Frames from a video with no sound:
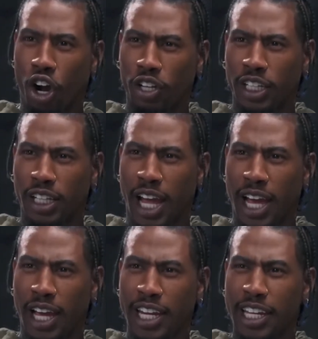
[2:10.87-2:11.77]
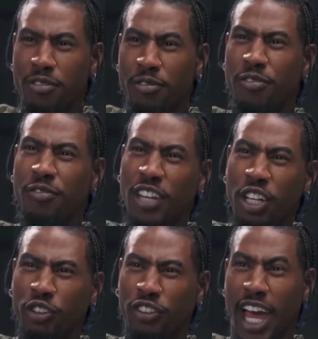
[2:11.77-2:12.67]
the peace I had."
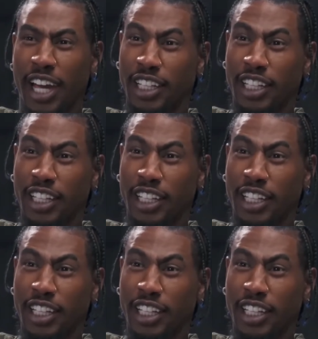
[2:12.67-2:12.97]
That single